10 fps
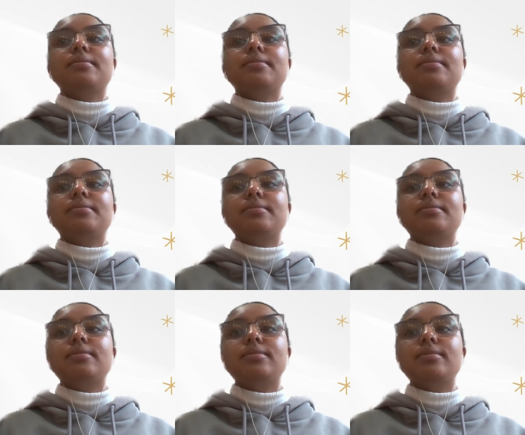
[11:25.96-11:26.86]

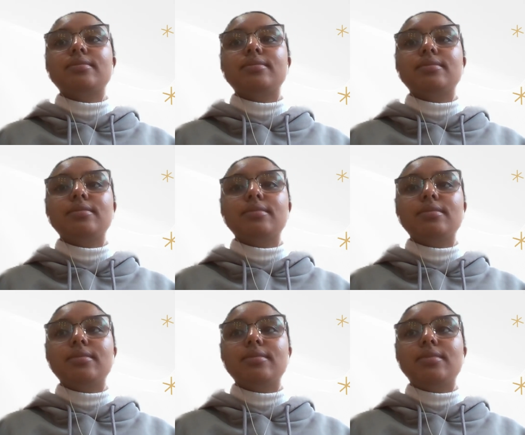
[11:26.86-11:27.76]

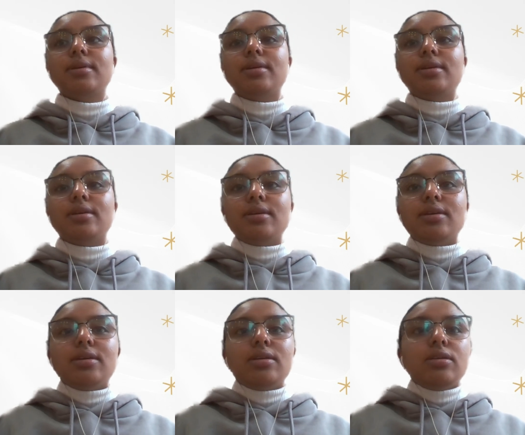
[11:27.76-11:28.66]
(no one is talking)